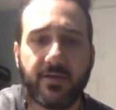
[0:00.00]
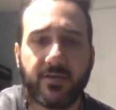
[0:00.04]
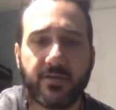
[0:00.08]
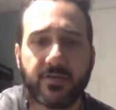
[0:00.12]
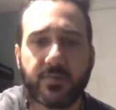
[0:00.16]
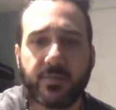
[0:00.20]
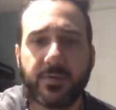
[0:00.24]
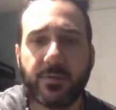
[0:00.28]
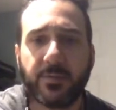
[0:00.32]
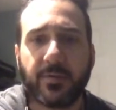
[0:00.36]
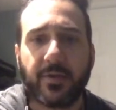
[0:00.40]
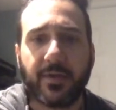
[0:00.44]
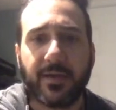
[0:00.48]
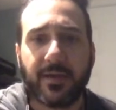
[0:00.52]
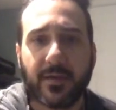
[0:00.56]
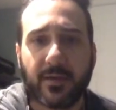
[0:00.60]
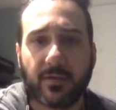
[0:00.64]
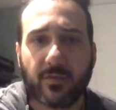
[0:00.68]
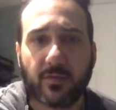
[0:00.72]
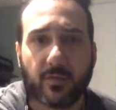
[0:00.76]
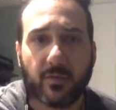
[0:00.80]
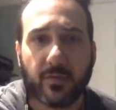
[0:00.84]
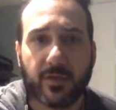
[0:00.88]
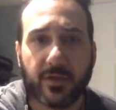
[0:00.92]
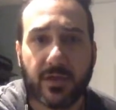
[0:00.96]
me playing
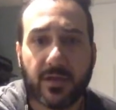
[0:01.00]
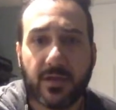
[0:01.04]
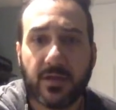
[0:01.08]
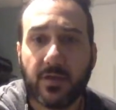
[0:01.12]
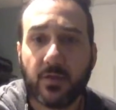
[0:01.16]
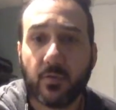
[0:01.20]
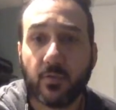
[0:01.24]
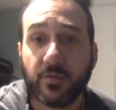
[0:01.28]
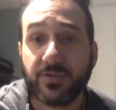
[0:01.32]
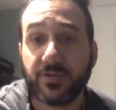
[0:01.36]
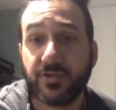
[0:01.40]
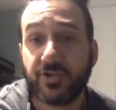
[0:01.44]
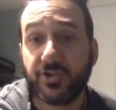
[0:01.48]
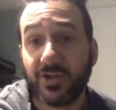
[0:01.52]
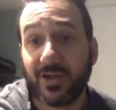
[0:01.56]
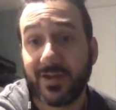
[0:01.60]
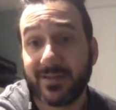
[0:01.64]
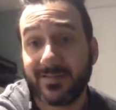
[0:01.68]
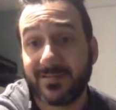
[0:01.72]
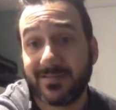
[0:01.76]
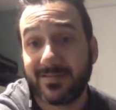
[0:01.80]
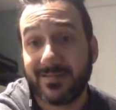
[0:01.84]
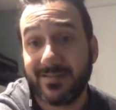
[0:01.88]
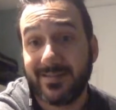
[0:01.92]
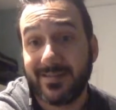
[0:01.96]
through it with
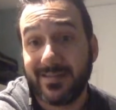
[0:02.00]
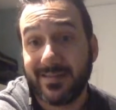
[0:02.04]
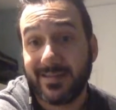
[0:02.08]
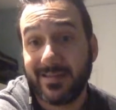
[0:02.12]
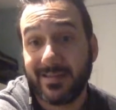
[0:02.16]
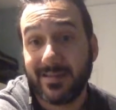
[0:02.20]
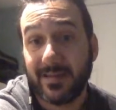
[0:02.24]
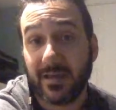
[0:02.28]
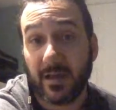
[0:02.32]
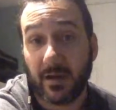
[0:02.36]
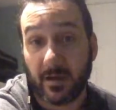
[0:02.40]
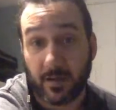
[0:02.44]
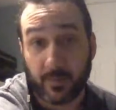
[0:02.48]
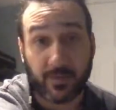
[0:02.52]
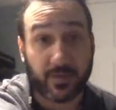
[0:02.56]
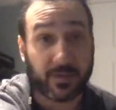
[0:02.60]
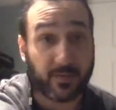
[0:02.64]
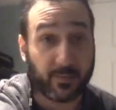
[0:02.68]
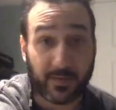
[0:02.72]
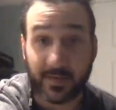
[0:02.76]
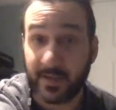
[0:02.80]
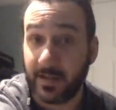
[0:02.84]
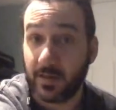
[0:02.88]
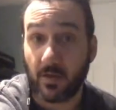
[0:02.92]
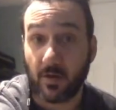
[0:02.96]
just the, I'm going to put the
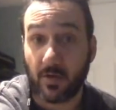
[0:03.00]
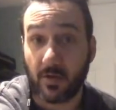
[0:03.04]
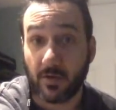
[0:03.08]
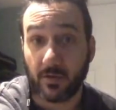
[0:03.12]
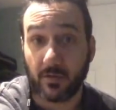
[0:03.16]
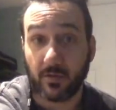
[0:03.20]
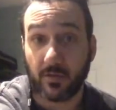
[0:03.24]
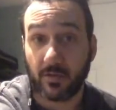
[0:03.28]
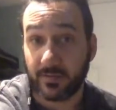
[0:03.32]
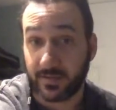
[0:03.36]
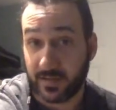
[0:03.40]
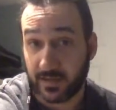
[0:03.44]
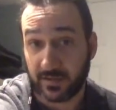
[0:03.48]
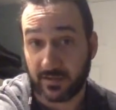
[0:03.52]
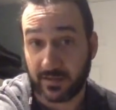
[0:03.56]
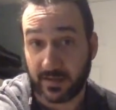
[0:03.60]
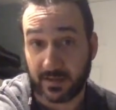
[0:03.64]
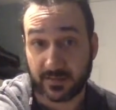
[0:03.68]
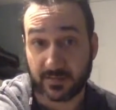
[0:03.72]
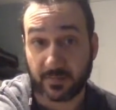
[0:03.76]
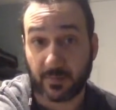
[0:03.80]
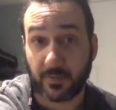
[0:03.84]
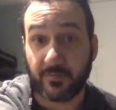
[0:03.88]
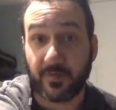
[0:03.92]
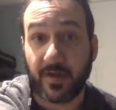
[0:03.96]
play along
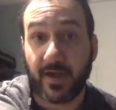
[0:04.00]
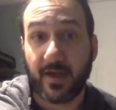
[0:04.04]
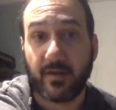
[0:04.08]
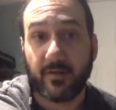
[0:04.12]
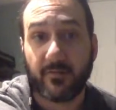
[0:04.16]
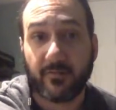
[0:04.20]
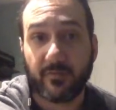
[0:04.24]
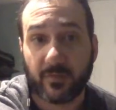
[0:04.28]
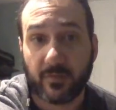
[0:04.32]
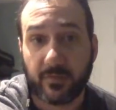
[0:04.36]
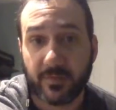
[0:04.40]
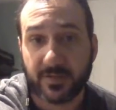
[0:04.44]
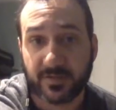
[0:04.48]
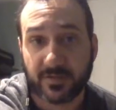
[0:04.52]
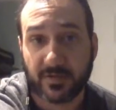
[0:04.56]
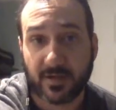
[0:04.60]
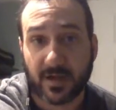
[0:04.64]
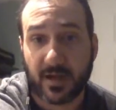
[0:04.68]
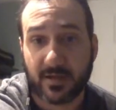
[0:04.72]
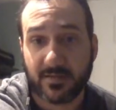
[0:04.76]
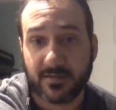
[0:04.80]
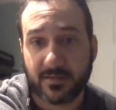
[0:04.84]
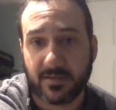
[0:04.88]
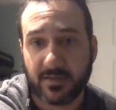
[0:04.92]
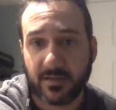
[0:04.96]
that's provided from Mr.
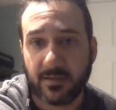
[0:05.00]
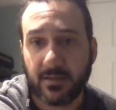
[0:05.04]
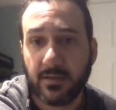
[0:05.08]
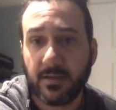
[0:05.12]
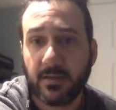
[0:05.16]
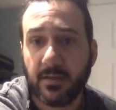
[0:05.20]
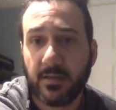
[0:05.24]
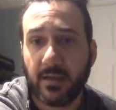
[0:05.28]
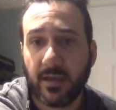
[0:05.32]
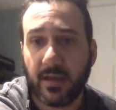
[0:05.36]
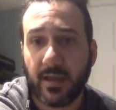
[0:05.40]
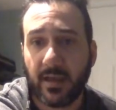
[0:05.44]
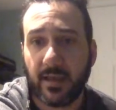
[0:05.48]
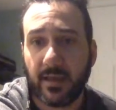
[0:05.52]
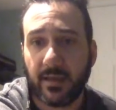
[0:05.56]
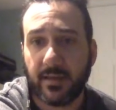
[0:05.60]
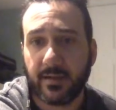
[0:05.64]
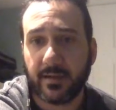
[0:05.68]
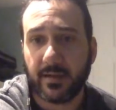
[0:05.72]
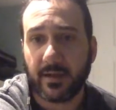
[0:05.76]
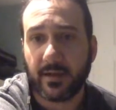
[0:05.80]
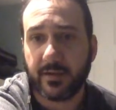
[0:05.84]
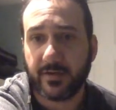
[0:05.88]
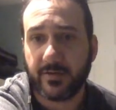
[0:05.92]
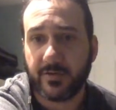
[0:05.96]
Gonsi, and
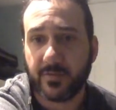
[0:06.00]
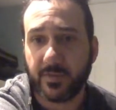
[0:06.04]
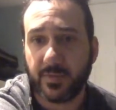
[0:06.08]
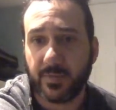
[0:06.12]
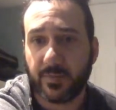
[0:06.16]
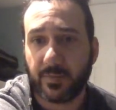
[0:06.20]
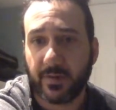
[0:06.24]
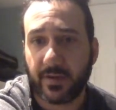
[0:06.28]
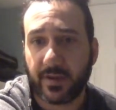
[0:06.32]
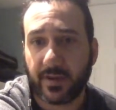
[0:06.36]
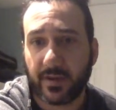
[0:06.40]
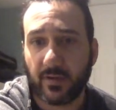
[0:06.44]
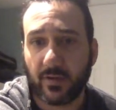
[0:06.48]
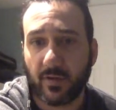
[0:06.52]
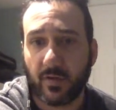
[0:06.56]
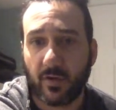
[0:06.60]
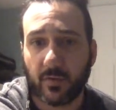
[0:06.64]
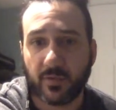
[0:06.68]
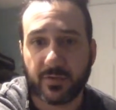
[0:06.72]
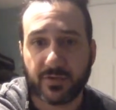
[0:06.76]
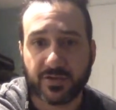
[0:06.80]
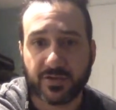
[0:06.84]
here's me playing along with